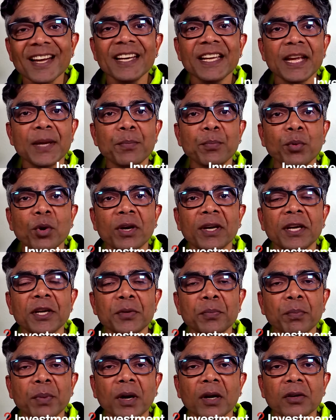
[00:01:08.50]
important
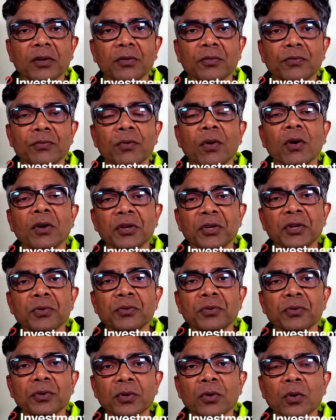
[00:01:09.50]
part for you to
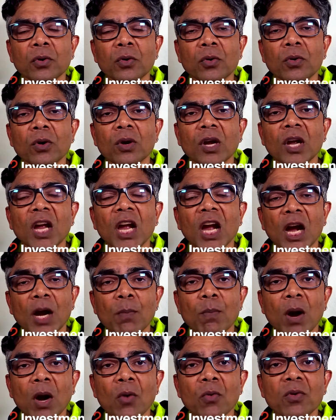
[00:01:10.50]
know
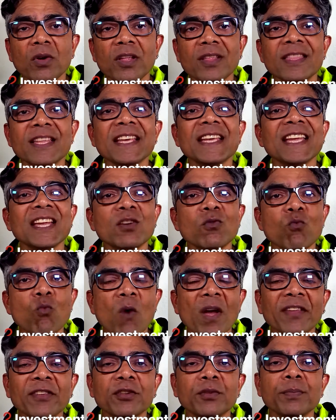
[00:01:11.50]
about the
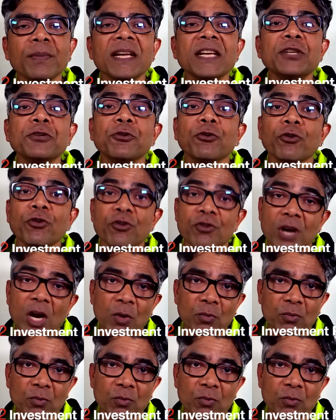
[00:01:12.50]
investment round.